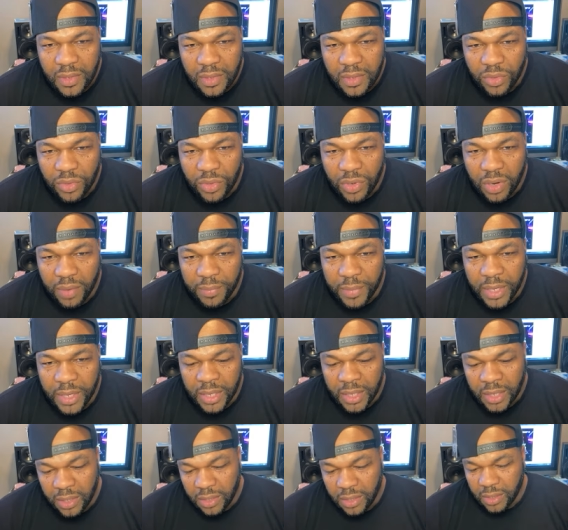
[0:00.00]
You know what I
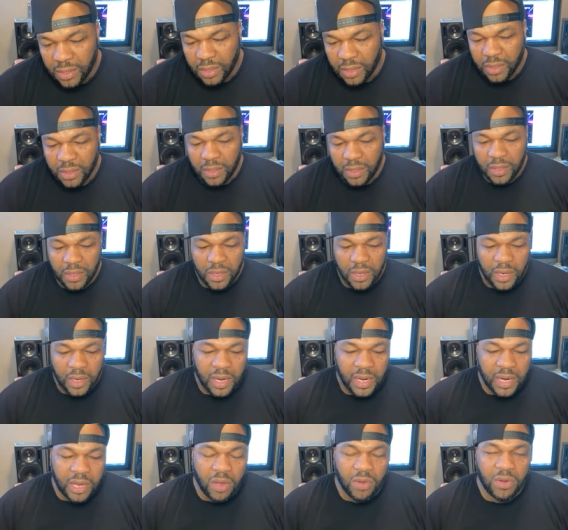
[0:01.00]
mean?
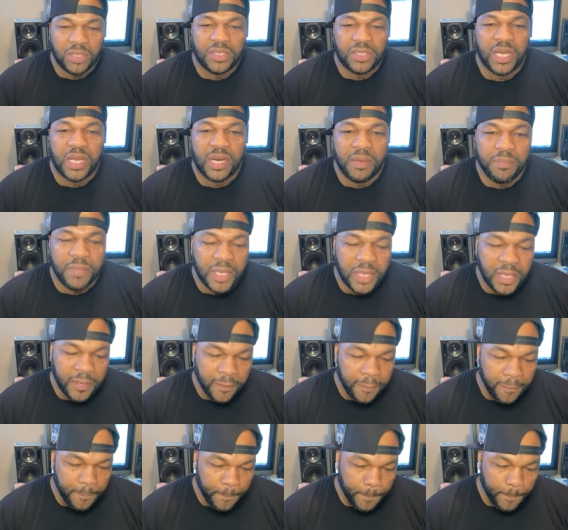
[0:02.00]
He go to telling me,